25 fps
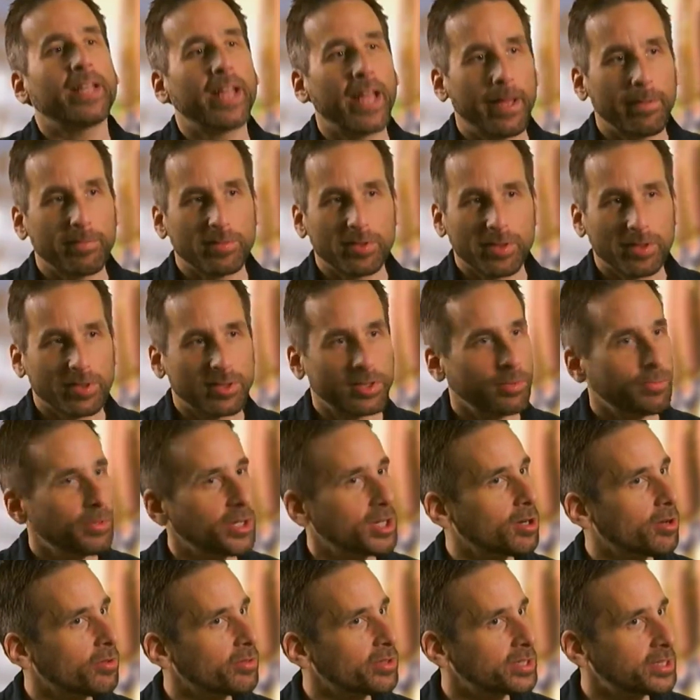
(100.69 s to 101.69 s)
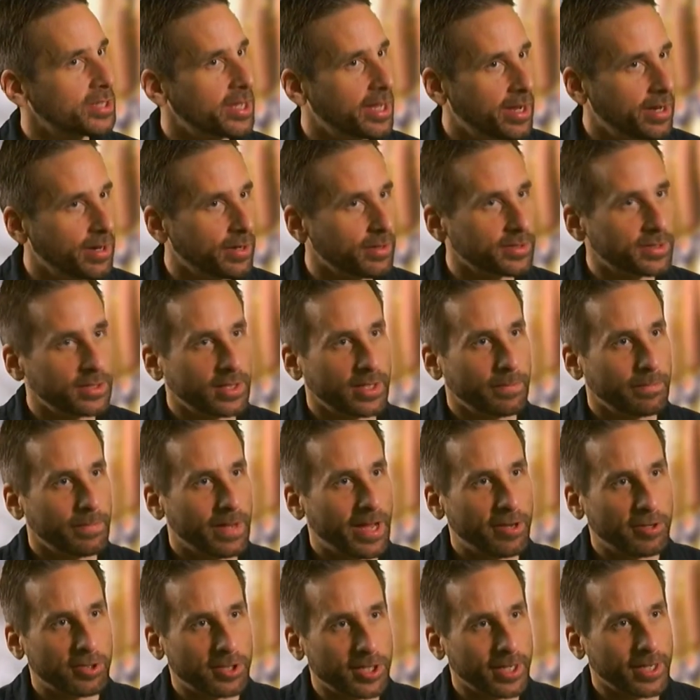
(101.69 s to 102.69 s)
game system we call the tears in
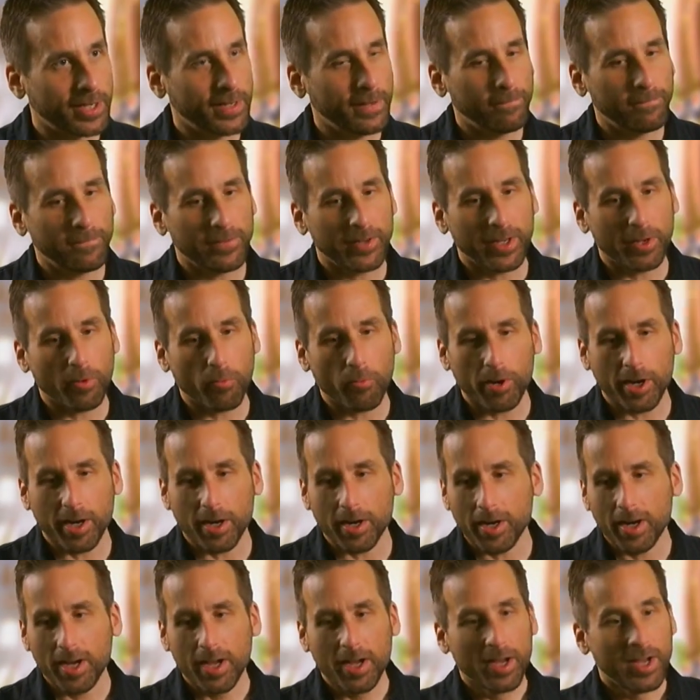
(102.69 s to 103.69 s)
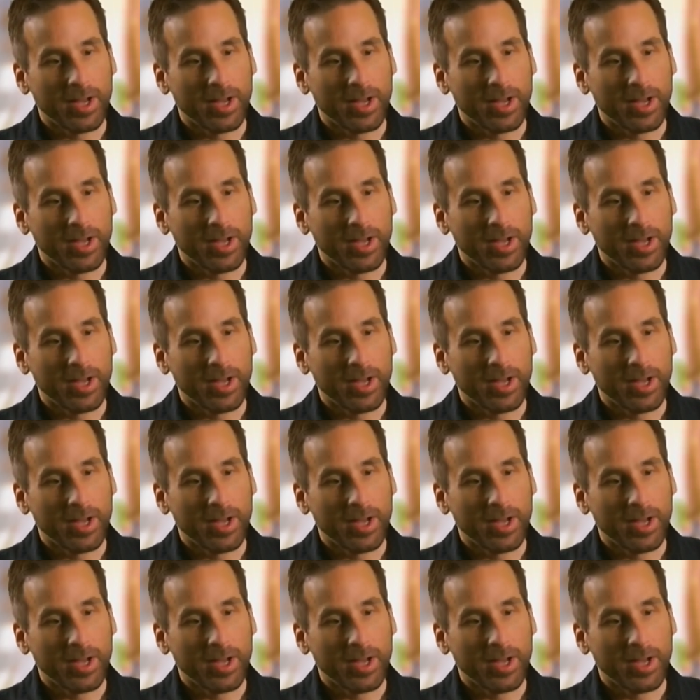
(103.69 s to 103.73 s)
BioShock Infinite, where